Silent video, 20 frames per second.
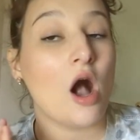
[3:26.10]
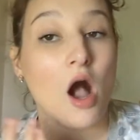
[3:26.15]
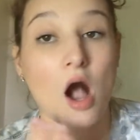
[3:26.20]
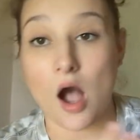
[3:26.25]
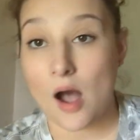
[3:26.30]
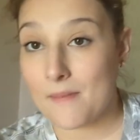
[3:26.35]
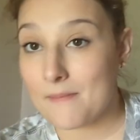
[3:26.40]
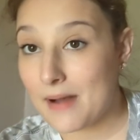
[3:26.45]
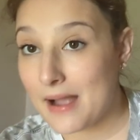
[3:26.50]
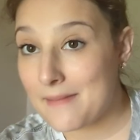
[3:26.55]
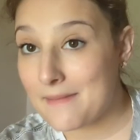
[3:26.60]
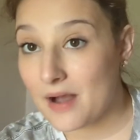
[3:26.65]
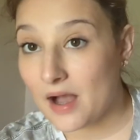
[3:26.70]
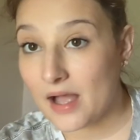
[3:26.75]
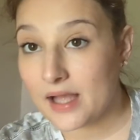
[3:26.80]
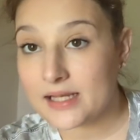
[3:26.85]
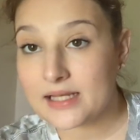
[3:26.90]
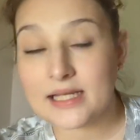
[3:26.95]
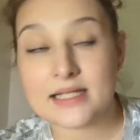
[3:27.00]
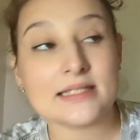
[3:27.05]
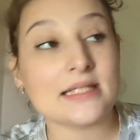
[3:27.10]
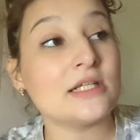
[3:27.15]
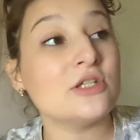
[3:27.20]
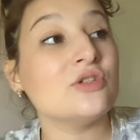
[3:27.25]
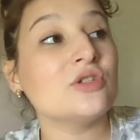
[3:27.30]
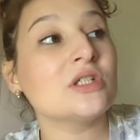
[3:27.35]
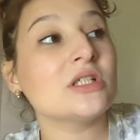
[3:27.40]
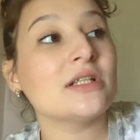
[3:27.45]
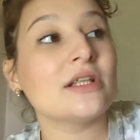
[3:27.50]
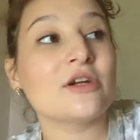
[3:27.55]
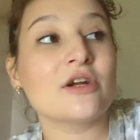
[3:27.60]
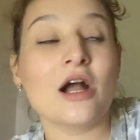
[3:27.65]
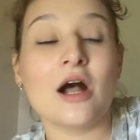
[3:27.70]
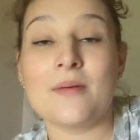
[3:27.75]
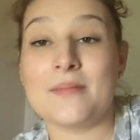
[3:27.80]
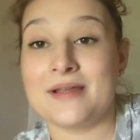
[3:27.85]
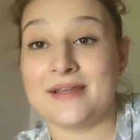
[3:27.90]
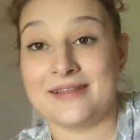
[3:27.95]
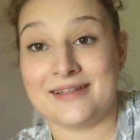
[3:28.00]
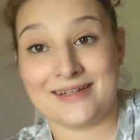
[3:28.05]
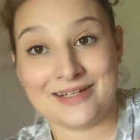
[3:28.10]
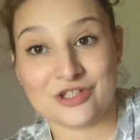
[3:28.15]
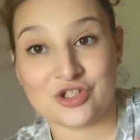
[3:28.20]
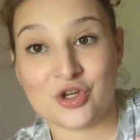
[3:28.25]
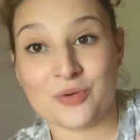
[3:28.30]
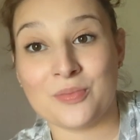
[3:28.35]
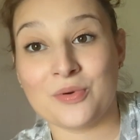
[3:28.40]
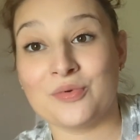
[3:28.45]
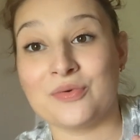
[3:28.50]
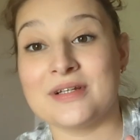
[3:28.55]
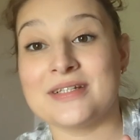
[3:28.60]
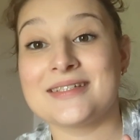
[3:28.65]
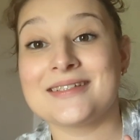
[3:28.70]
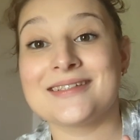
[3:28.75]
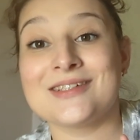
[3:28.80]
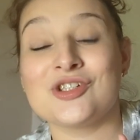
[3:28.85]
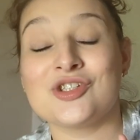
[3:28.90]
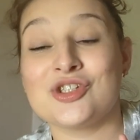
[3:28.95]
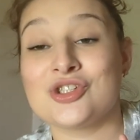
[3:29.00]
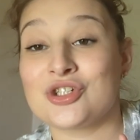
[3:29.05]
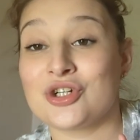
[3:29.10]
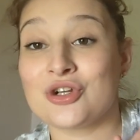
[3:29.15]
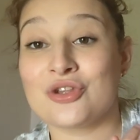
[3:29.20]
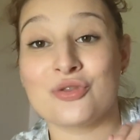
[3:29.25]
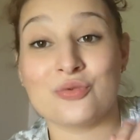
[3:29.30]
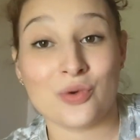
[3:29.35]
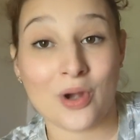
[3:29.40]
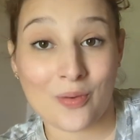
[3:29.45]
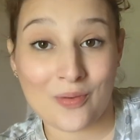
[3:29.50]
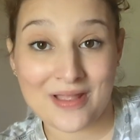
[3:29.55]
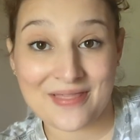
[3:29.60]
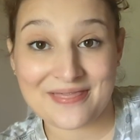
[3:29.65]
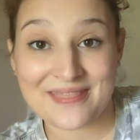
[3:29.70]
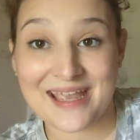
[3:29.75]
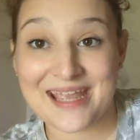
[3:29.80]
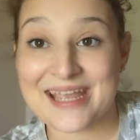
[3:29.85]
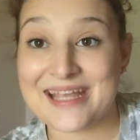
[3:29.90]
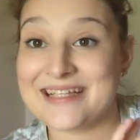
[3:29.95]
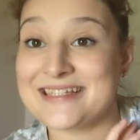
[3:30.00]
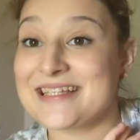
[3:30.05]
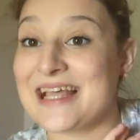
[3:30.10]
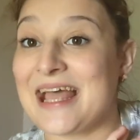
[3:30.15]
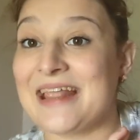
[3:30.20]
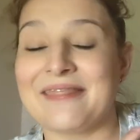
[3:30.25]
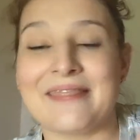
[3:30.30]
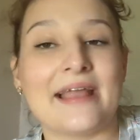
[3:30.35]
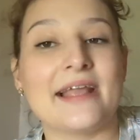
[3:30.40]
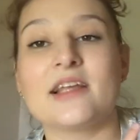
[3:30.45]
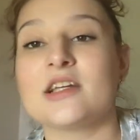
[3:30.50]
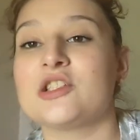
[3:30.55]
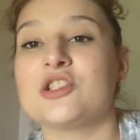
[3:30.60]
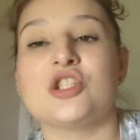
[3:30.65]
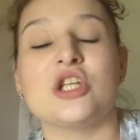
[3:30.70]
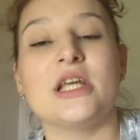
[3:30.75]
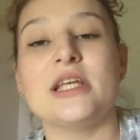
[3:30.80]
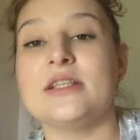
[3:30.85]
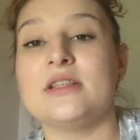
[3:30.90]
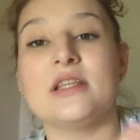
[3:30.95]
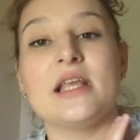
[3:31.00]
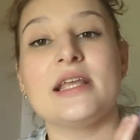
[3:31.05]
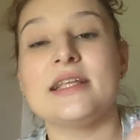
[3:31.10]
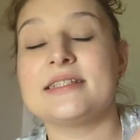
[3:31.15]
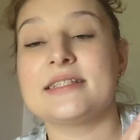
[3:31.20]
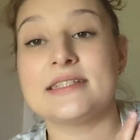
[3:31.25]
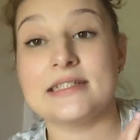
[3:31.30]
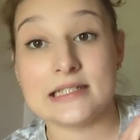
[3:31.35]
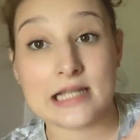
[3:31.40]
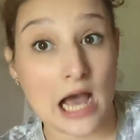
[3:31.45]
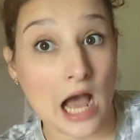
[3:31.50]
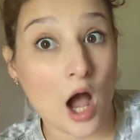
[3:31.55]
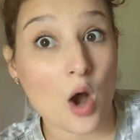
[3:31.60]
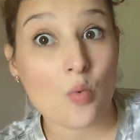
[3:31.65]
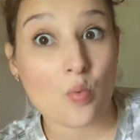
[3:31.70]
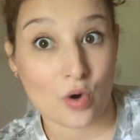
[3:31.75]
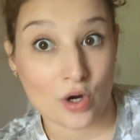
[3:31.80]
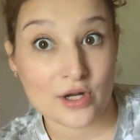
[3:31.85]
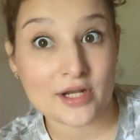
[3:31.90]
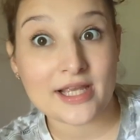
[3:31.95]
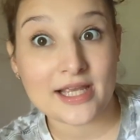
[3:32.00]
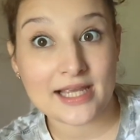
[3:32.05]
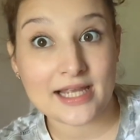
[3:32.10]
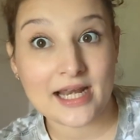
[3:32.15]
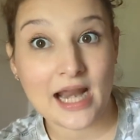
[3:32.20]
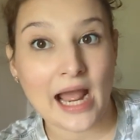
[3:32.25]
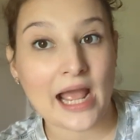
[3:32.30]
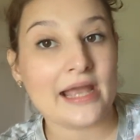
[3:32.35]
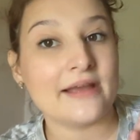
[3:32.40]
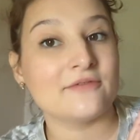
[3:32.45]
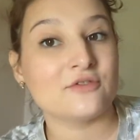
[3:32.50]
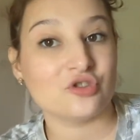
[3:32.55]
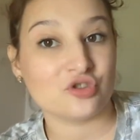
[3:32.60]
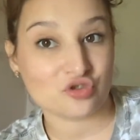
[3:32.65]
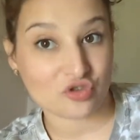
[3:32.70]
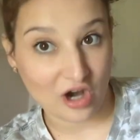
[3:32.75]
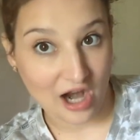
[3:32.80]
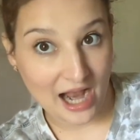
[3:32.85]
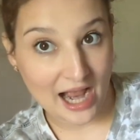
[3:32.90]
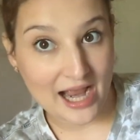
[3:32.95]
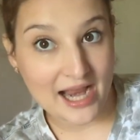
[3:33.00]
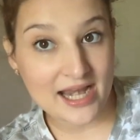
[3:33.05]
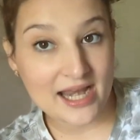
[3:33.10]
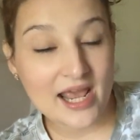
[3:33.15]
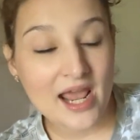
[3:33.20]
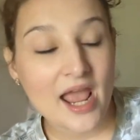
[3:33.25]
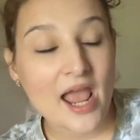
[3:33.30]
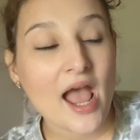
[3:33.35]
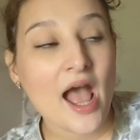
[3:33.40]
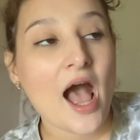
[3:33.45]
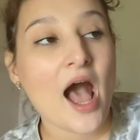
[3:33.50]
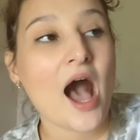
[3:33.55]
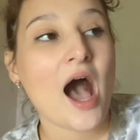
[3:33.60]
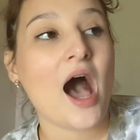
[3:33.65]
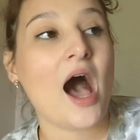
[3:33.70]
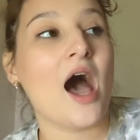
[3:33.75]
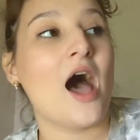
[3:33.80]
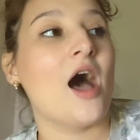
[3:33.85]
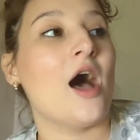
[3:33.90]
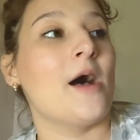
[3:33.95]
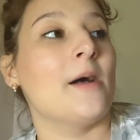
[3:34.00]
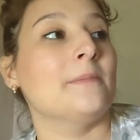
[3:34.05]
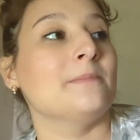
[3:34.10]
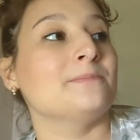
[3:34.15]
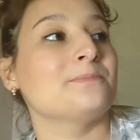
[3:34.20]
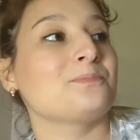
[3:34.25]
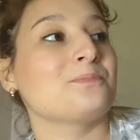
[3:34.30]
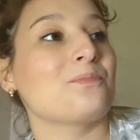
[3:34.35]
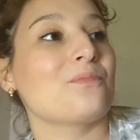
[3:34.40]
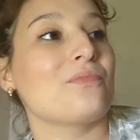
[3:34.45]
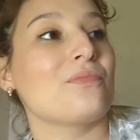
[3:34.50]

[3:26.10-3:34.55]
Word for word: up my butt, because I used to let her help me in the kitchen, but recently she started throwing things and like it, it, it's not working. I have tried. Um,